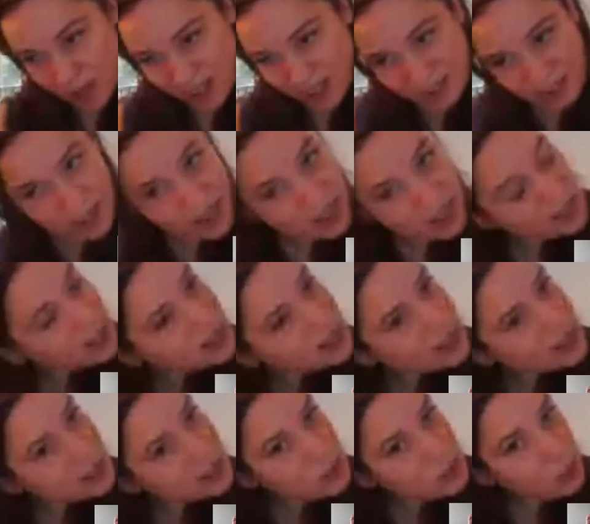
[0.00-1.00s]
kind of
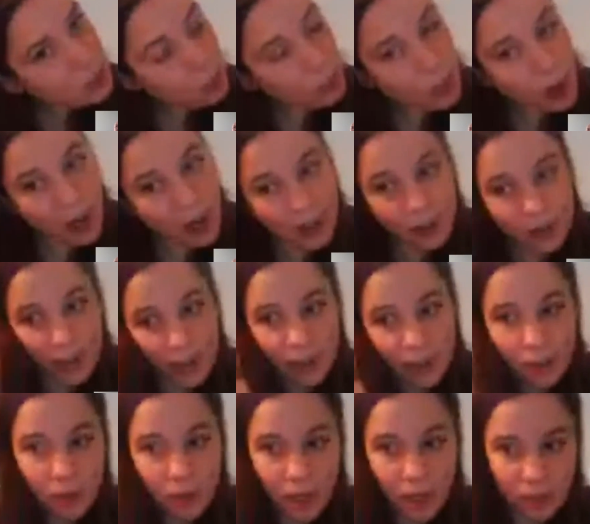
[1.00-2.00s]
discussing this for a while.
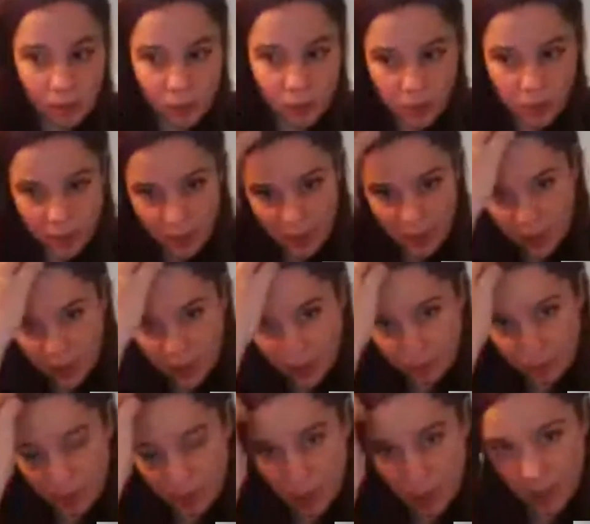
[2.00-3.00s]
I don't see that
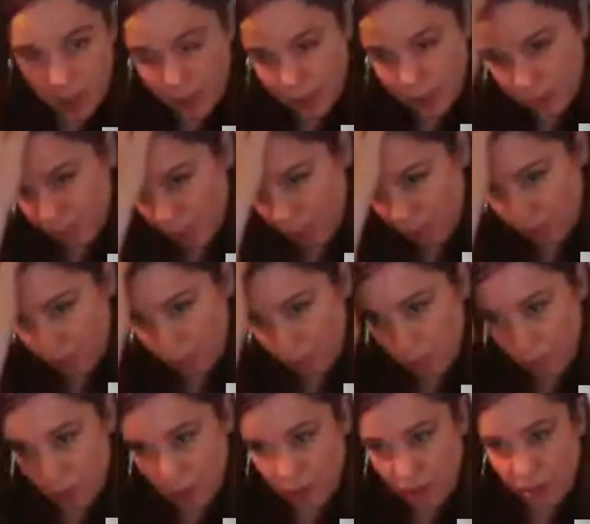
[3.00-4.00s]
anyone had any
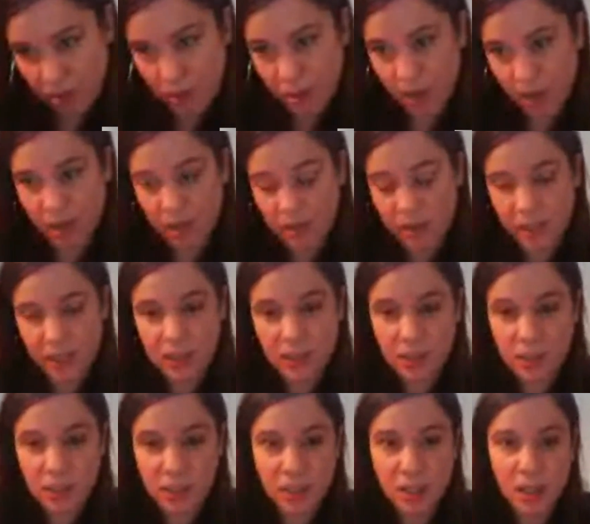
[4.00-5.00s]
problem with
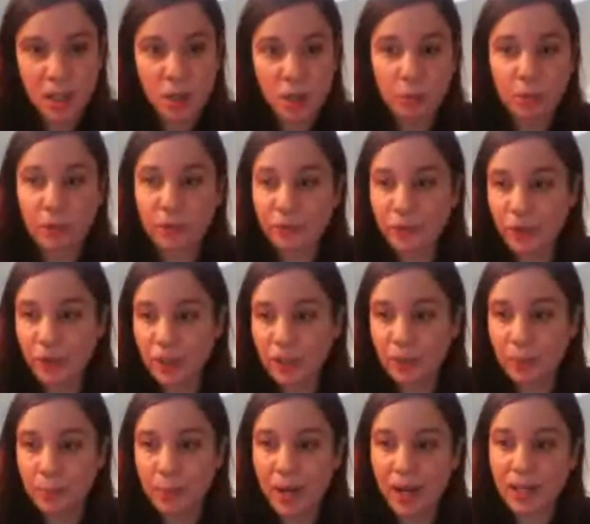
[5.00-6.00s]
things
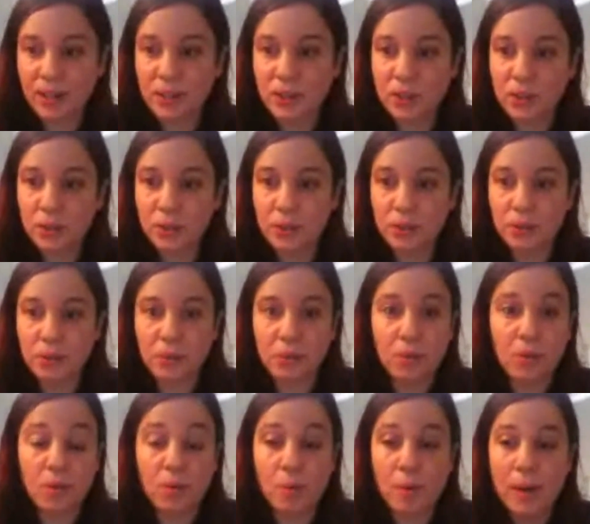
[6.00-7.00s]
reverting back to
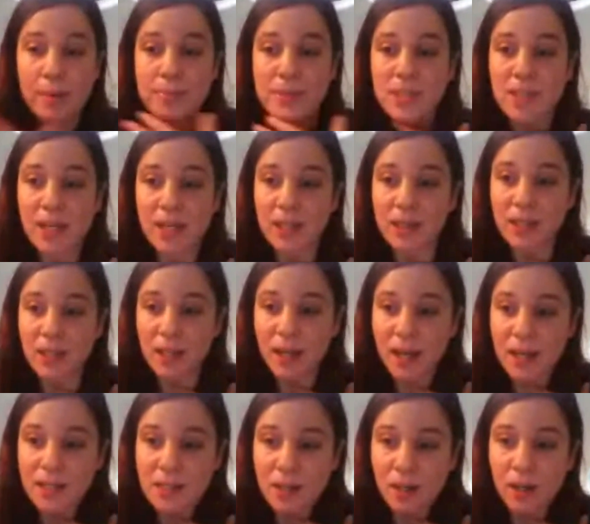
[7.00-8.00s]
the website that I
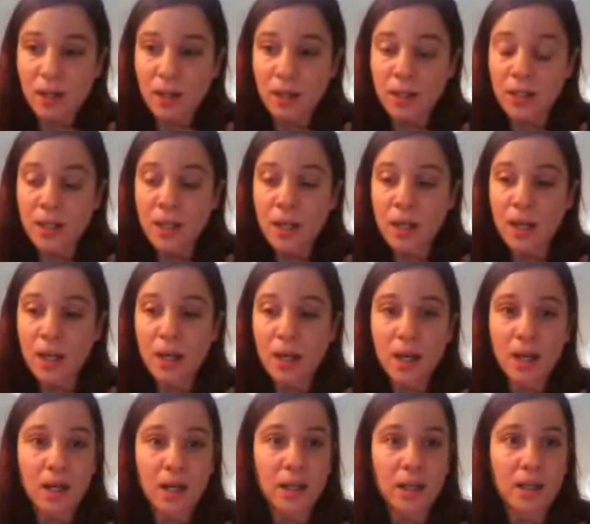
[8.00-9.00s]
saw.
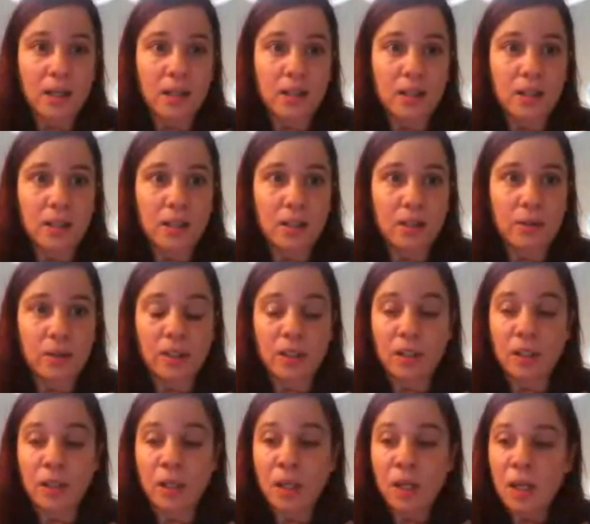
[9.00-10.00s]
The
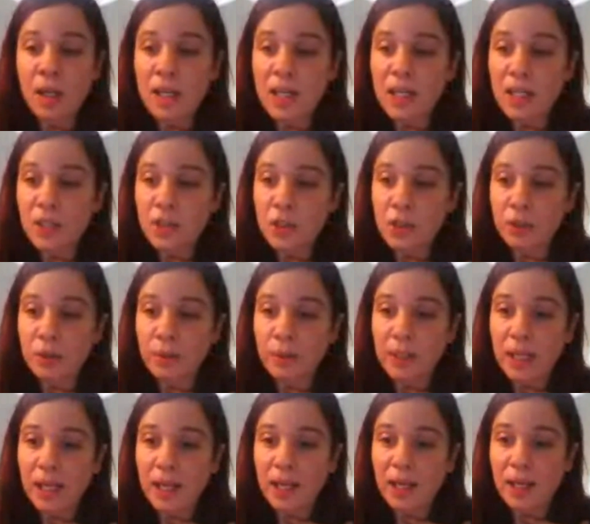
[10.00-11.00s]
only issue
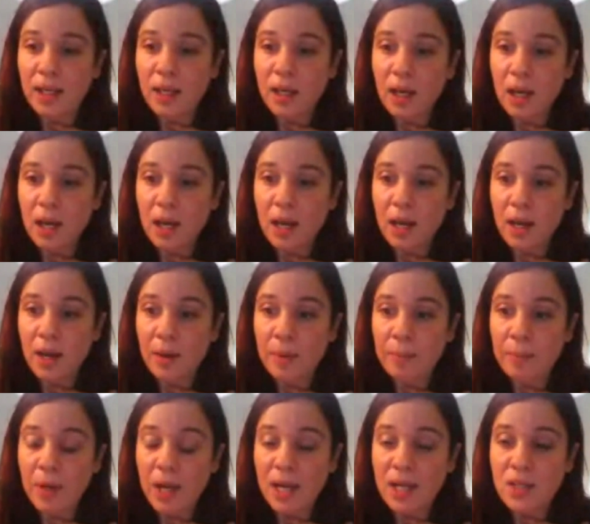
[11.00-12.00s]
that
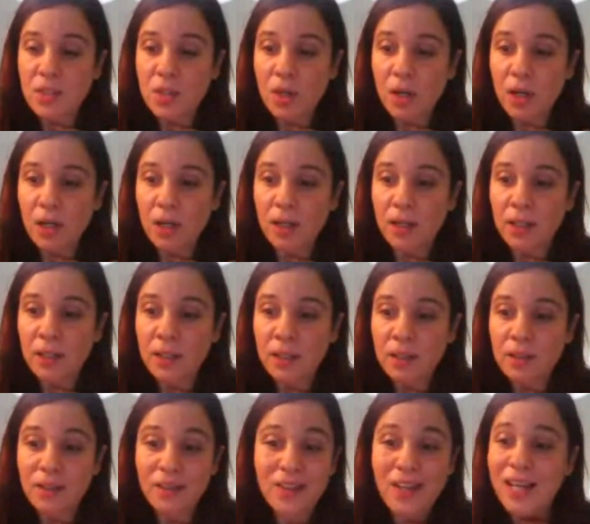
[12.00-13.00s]
I saw,
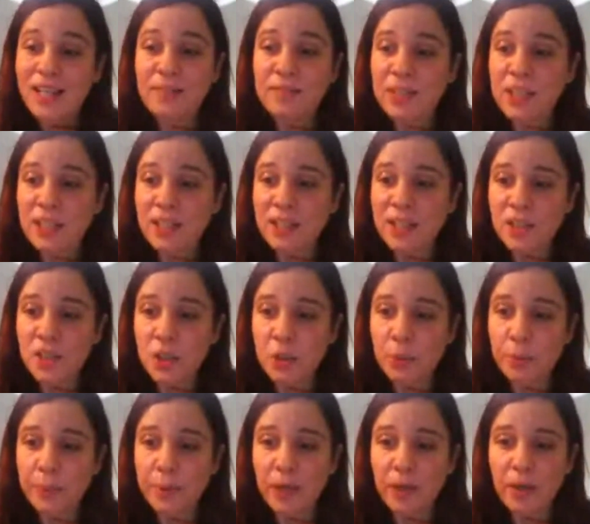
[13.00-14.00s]
or not even an
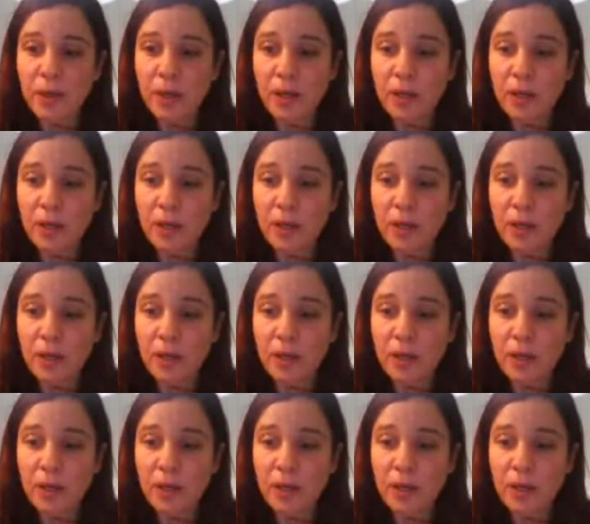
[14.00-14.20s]
issue, but